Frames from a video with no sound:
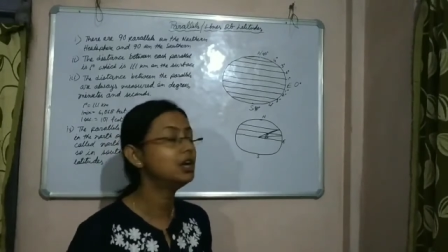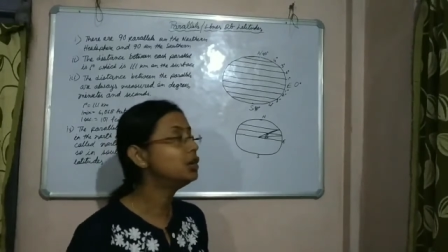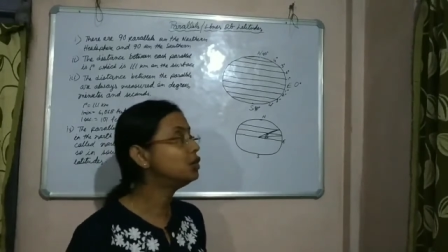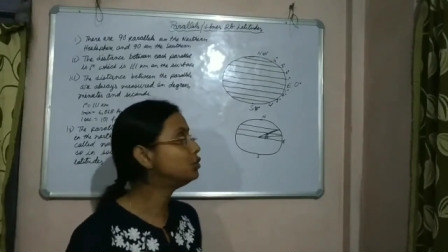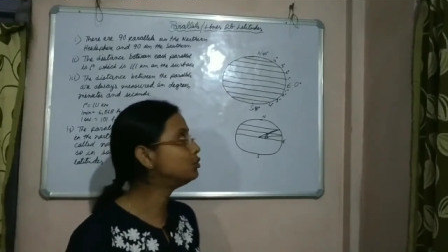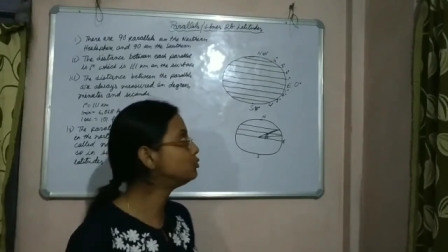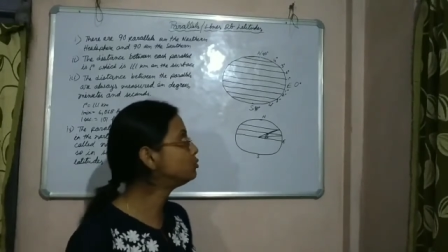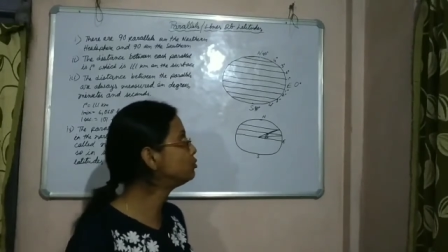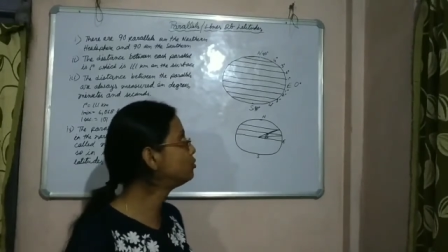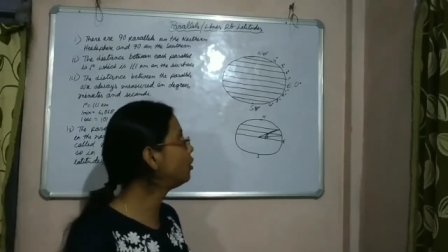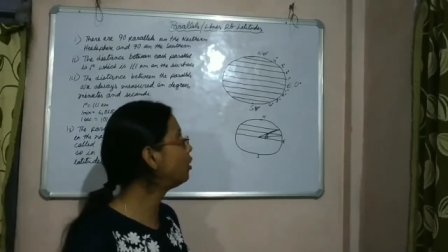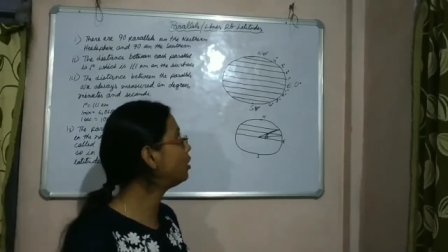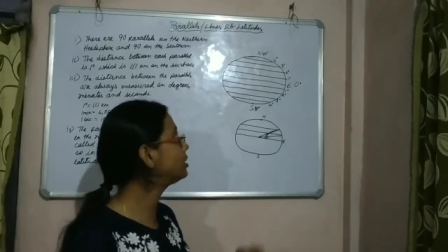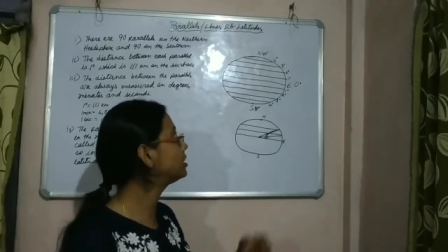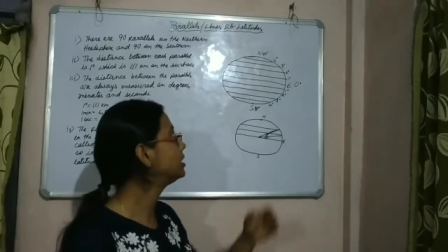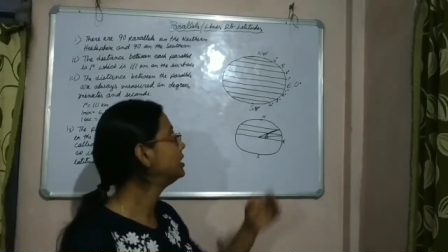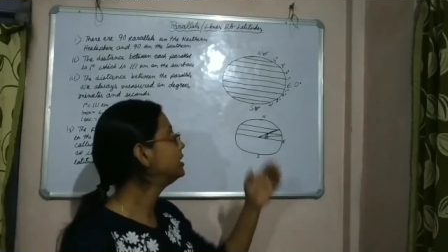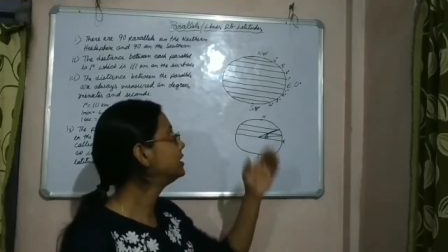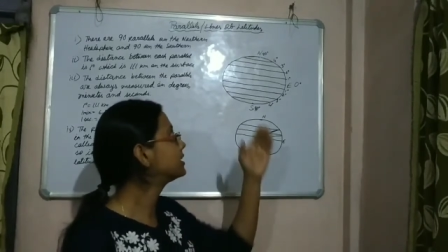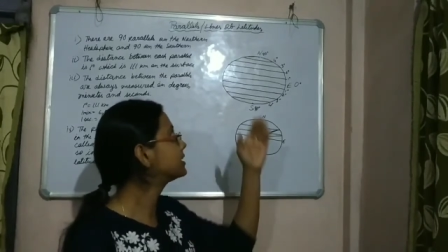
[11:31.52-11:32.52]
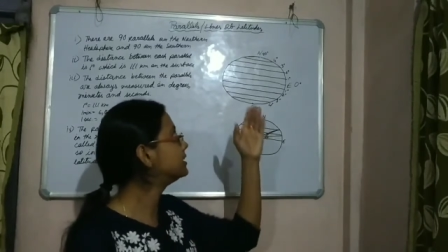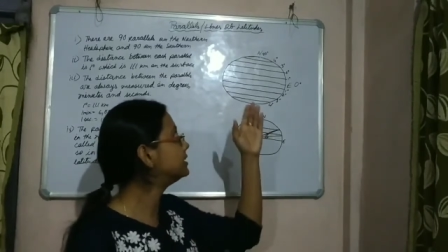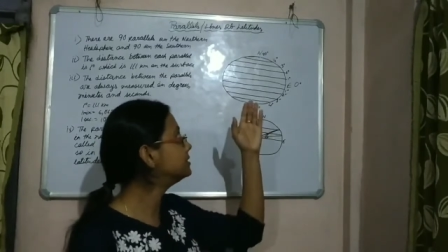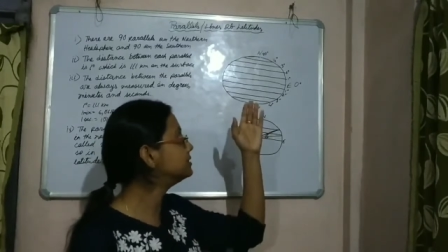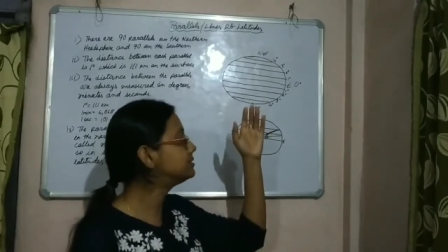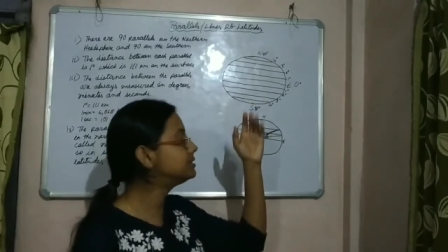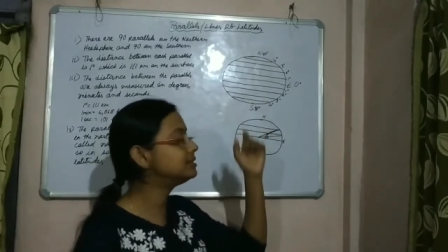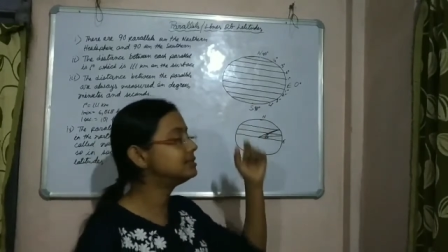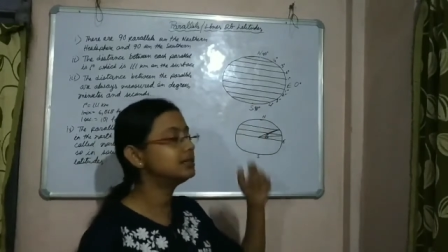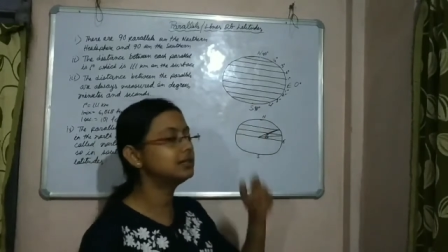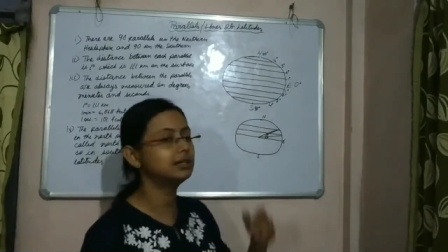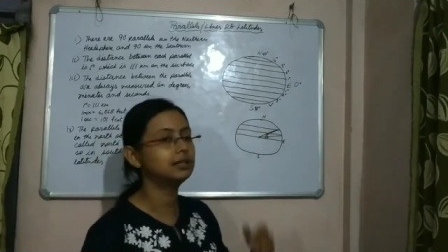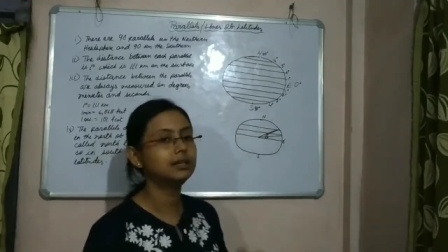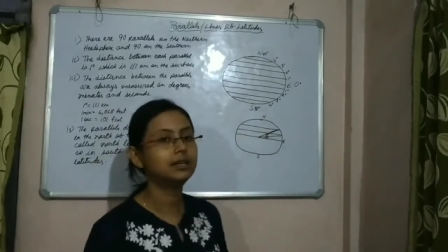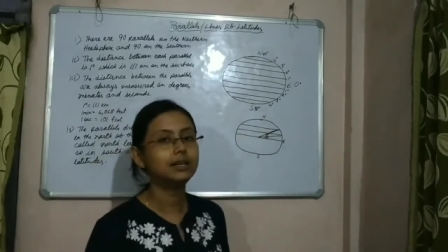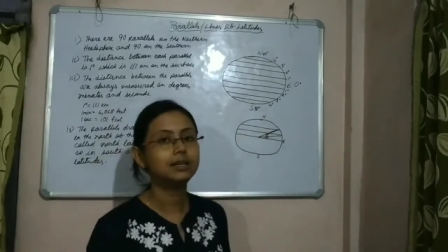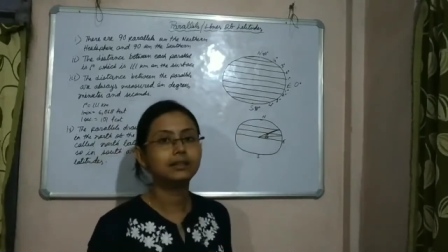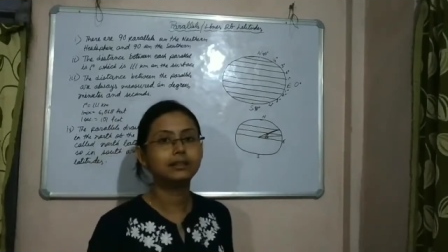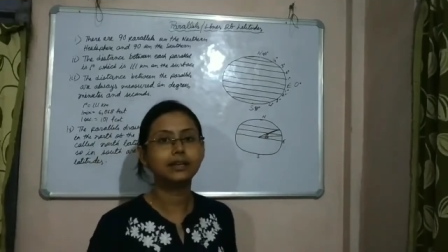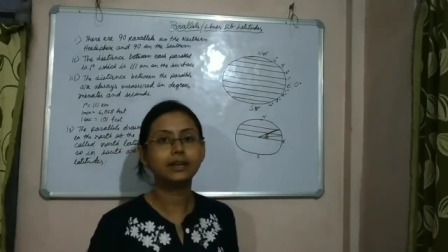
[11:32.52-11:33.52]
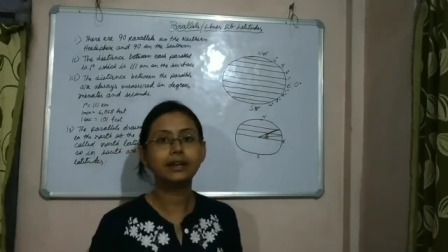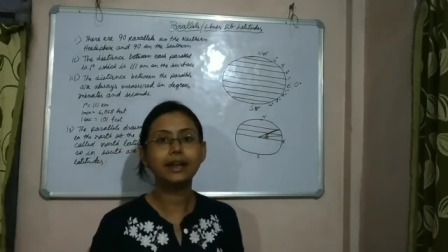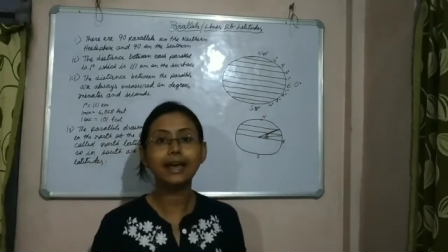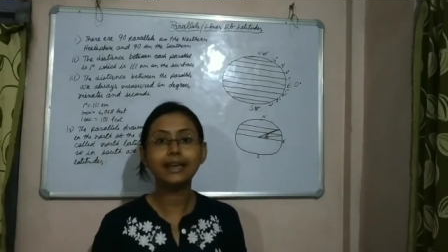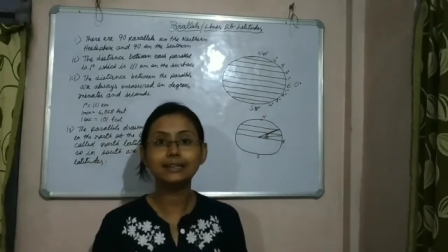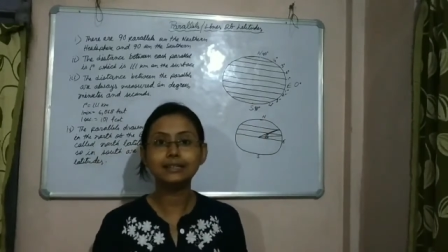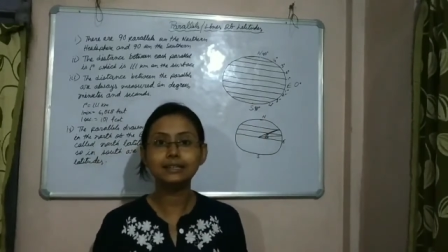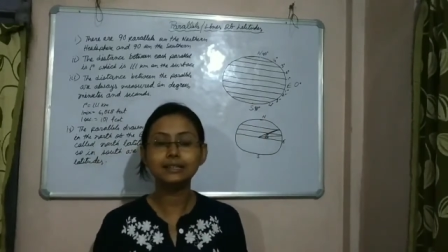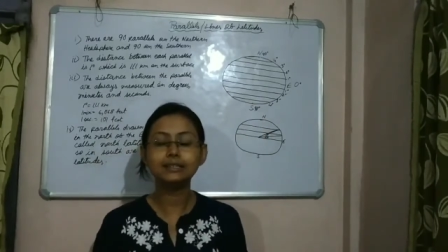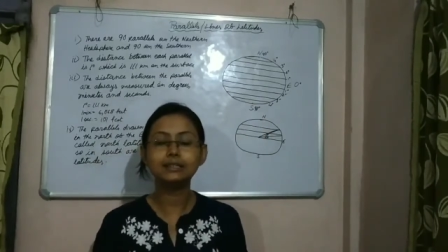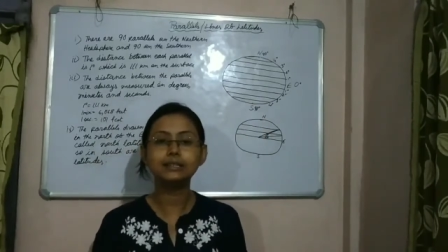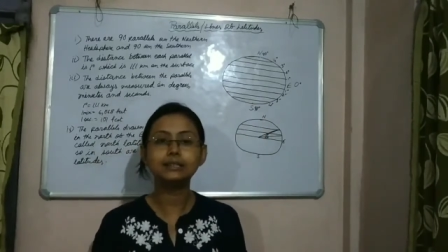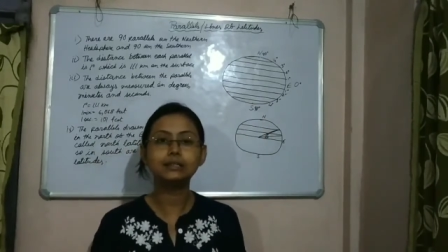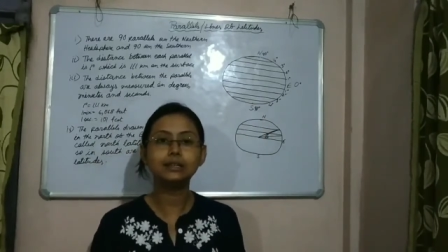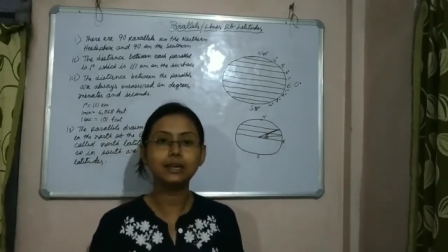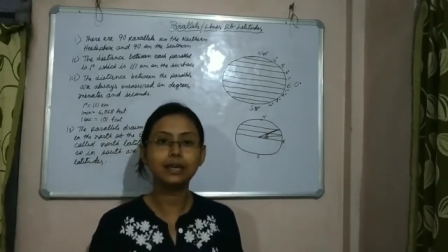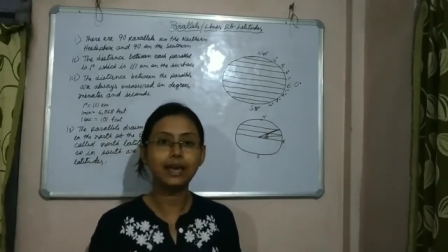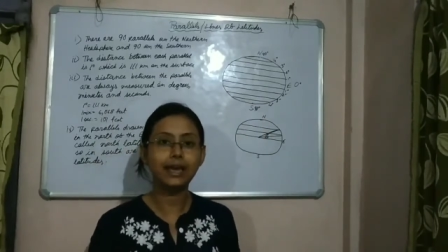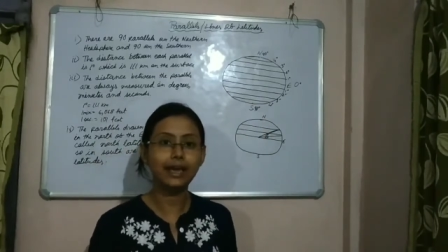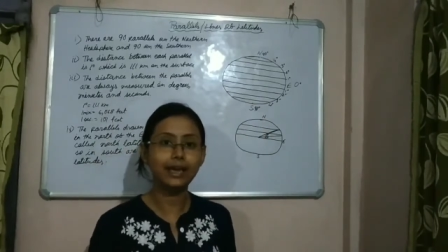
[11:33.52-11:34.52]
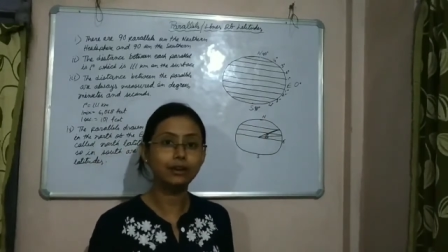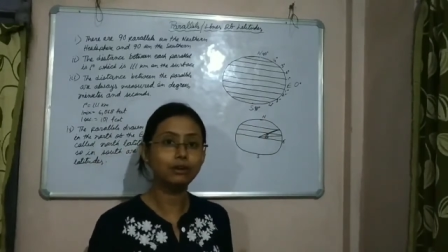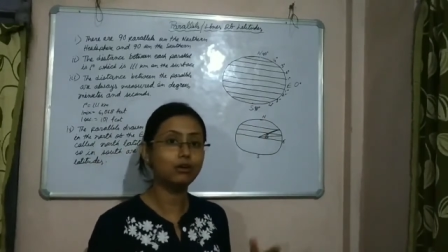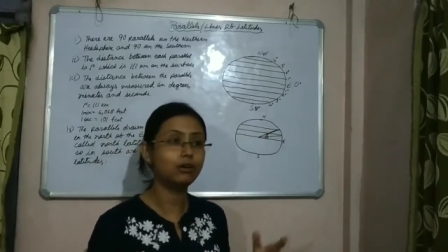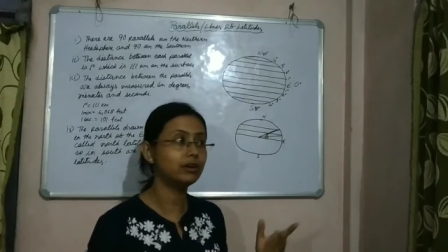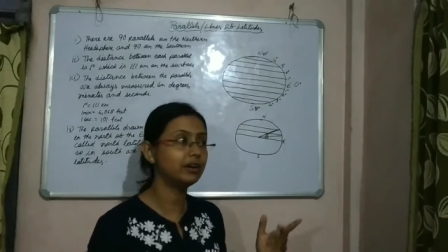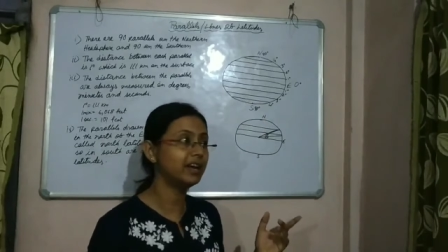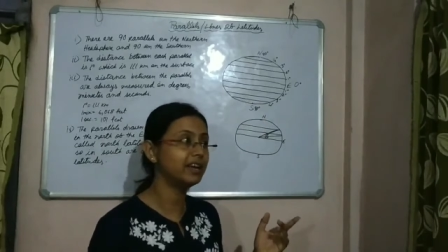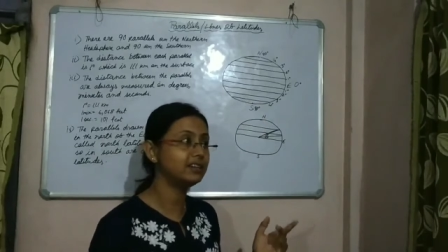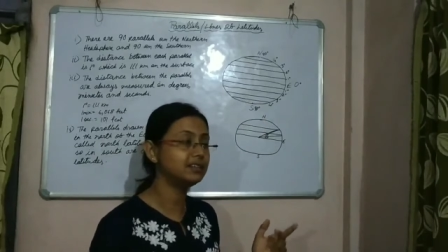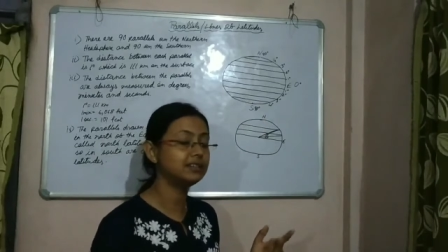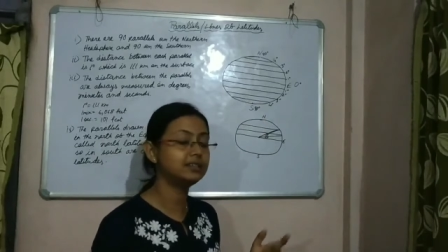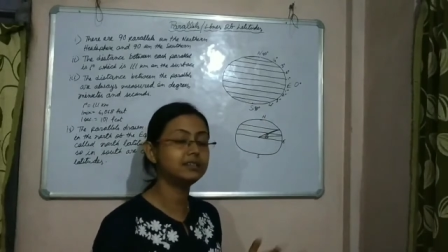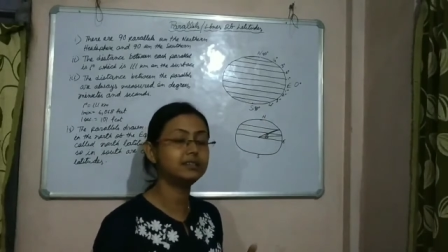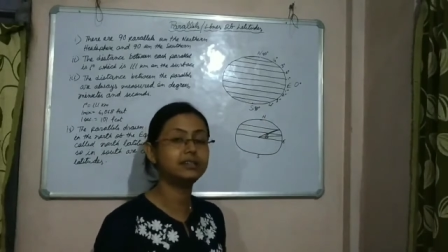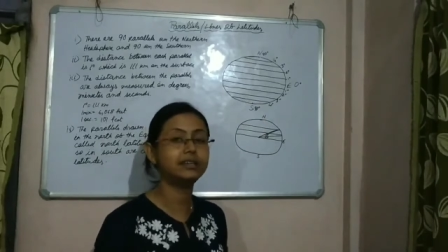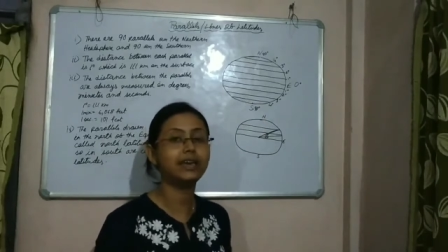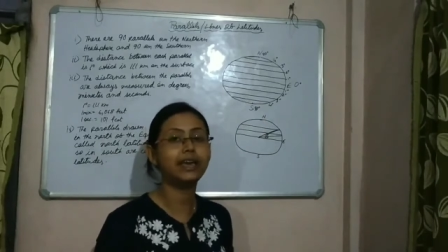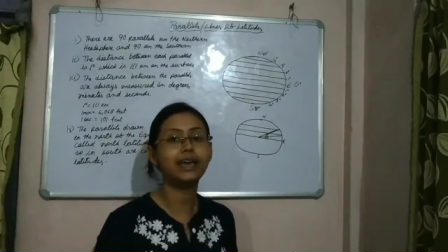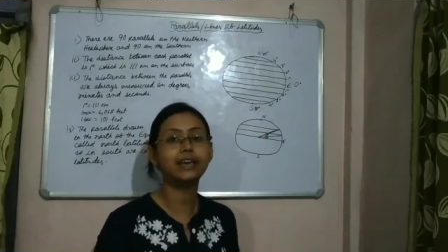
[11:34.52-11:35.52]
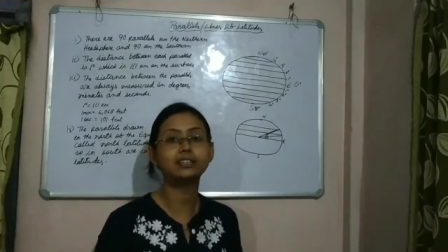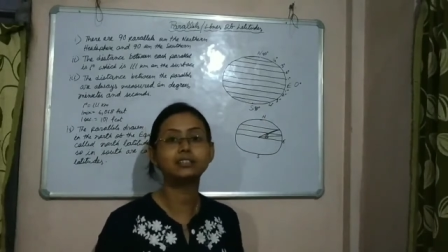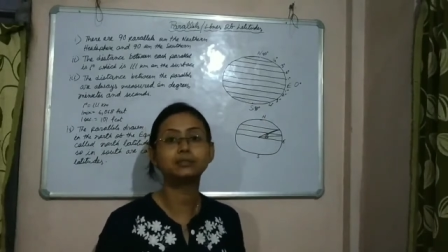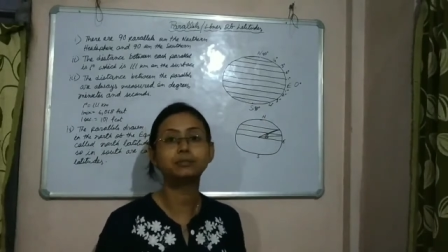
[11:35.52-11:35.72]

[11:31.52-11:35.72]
do not consider the 90-degree N or 90-degree S